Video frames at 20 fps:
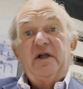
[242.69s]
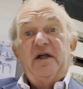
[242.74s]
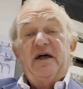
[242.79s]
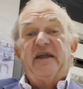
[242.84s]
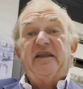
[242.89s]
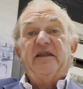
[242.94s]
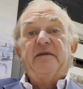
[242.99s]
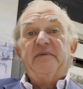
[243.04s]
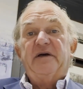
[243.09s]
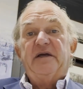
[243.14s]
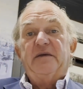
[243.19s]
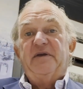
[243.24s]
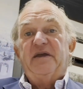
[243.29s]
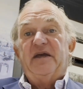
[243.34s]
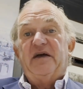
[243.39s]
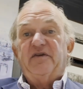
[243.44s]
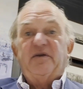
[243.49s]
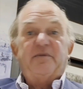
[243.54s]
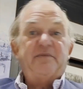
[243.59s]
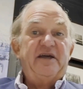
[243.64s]
And it may be,
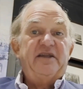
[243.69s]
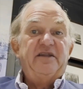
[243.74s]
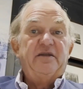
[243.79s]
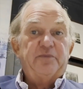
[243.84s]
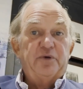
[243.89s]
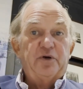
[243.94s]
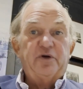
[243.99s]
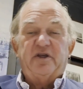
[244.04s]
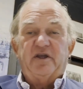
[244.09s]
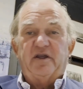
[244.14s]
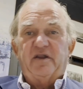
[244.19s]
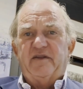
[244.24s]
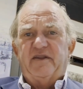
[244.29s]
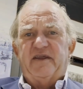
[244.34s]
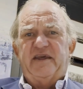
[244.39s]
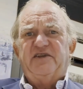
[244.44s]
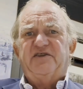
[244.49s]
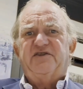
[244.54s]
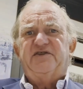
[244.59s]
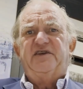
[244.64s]
having made the booking,
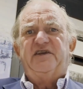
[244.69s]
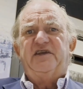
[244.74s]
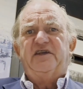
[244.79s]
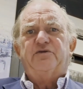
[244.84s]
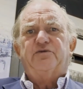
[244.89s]
they see